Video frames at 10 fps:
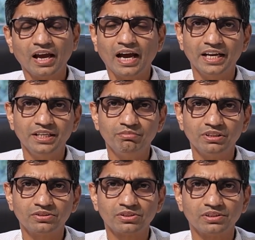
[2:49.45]

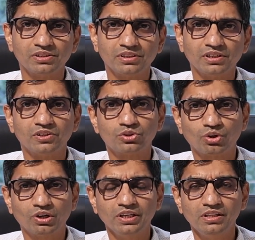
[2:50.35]
animals,
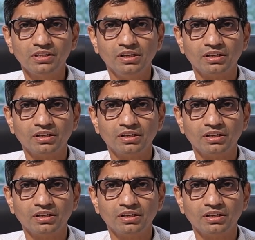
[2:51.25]
soil,